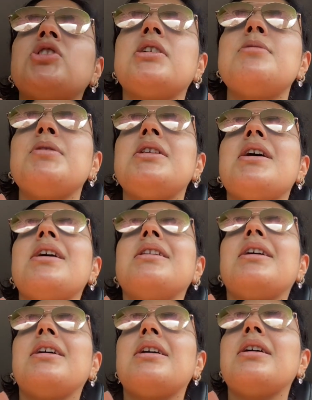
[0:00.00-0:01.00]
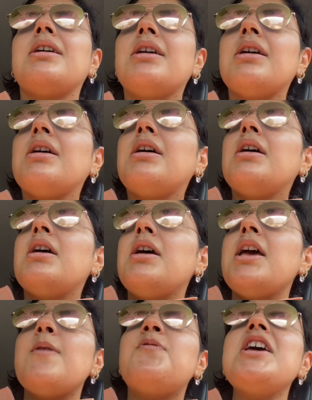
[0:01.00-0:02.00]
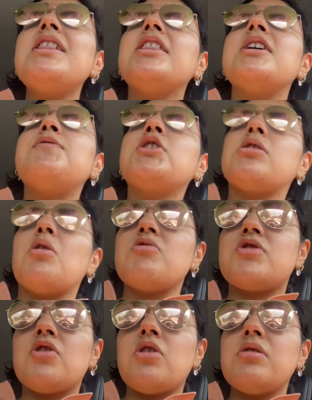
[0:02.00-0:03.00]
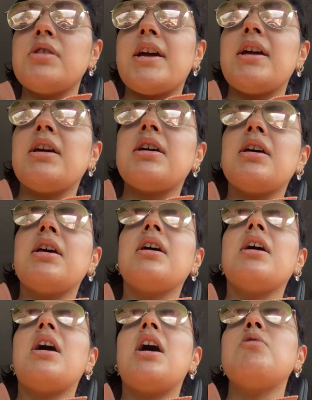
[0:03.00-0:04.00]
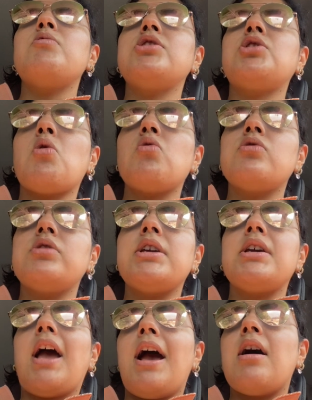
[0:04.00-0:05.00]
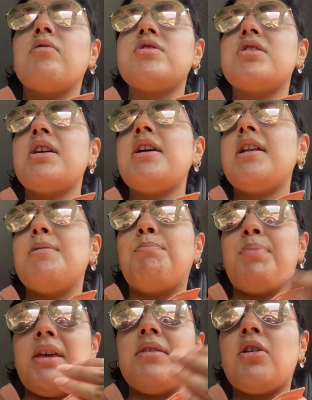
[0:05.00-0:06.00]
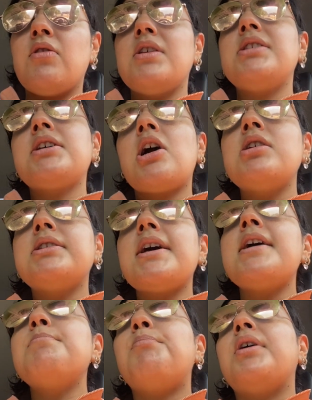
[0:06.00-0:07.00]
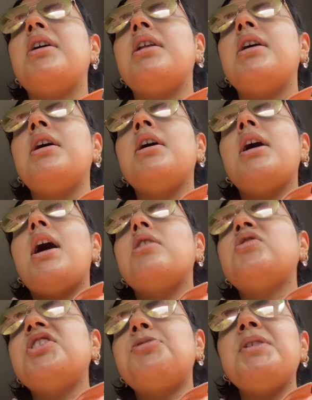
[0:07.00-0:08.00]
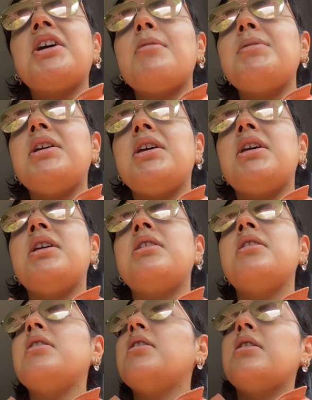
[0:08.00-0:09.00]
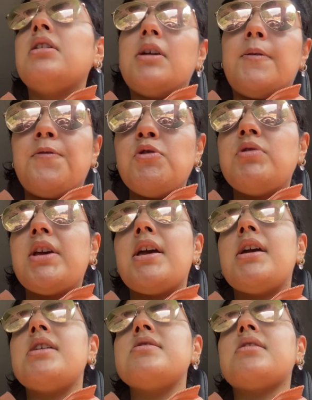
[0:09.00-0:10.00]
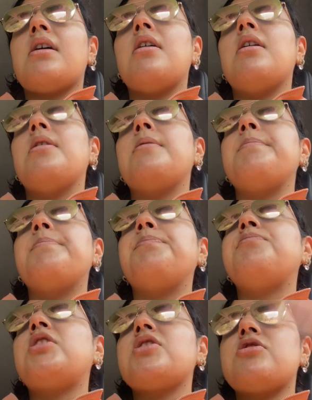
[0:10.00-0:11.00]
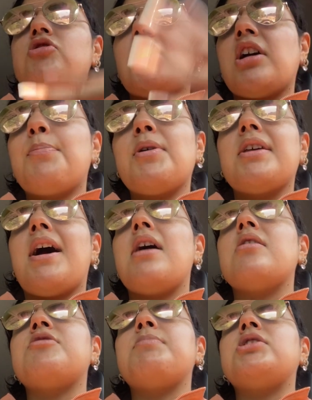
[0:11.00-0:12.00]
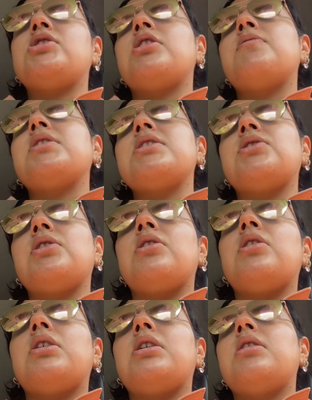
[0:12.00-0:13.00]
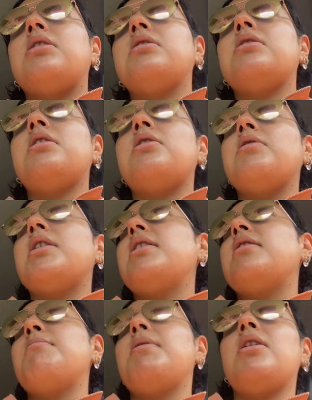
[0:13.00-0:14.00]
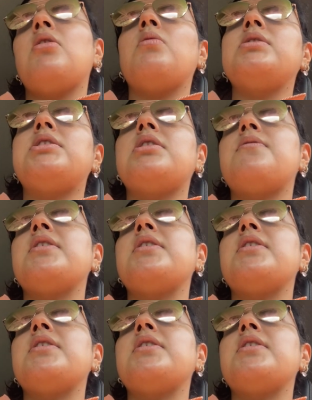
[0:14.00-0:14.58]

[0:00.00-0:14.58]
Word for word: going to be in that like if they lived closer, like I would totally house sit and be there the entire time, but I'll just be coming in a few days um, just to check up on the house, make sure everything's good and, you know, getting the mail and stuff